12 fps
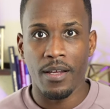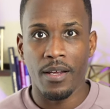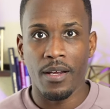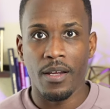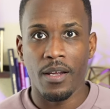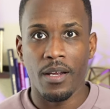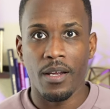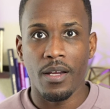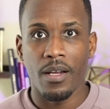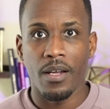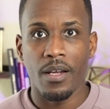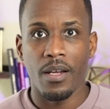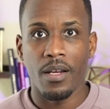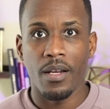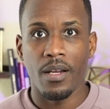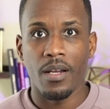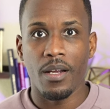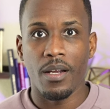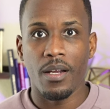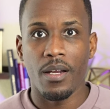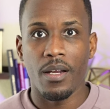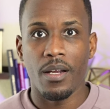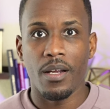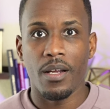
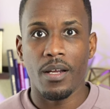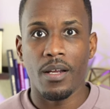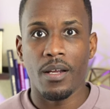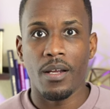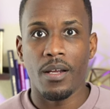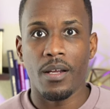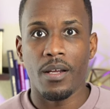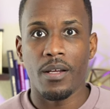(silence)